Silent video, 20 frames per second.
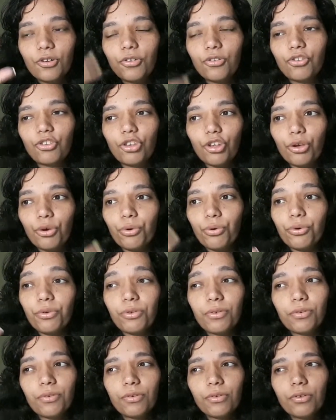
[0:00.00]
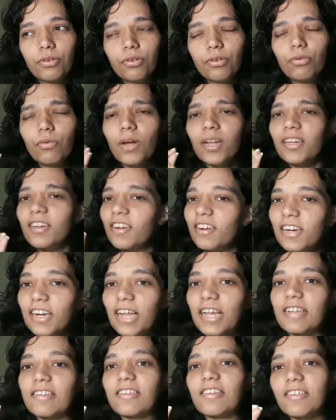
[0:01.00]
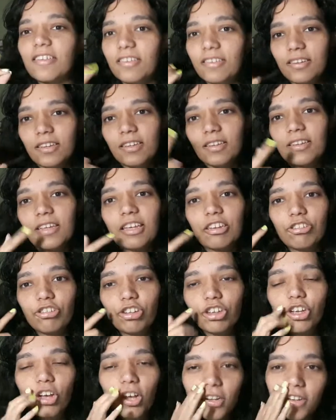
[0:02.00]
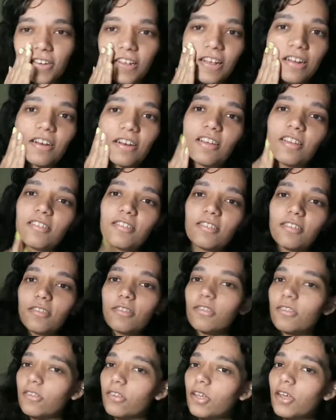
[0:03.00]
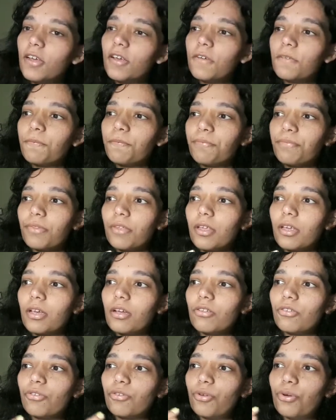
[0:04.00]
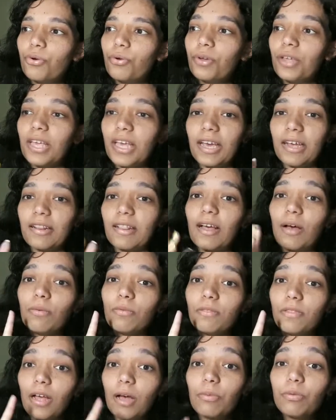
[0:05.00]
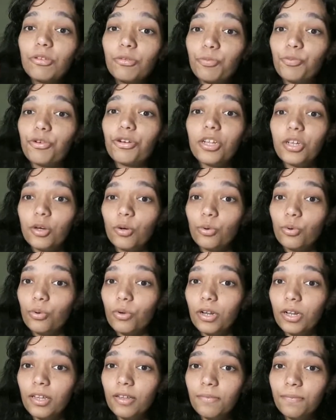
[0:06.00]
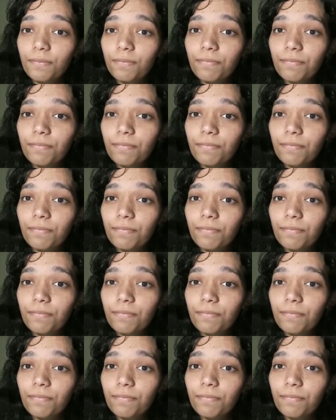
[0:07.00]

So, well, not glasses, it's actually contact lenses. So yeah, that was pretty cool.